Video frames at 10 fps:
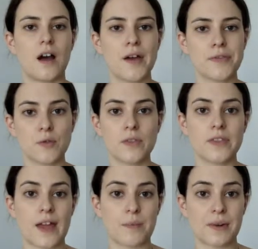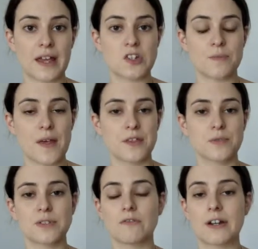I thought that the application
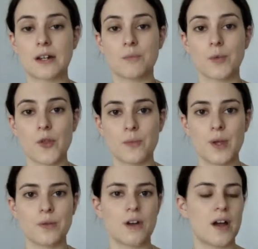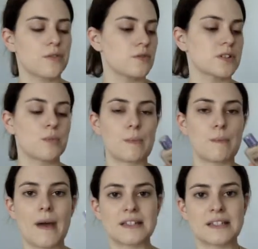method was really going to bother me. I thought it was going
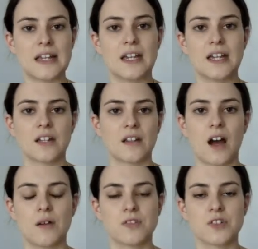to be messy and that I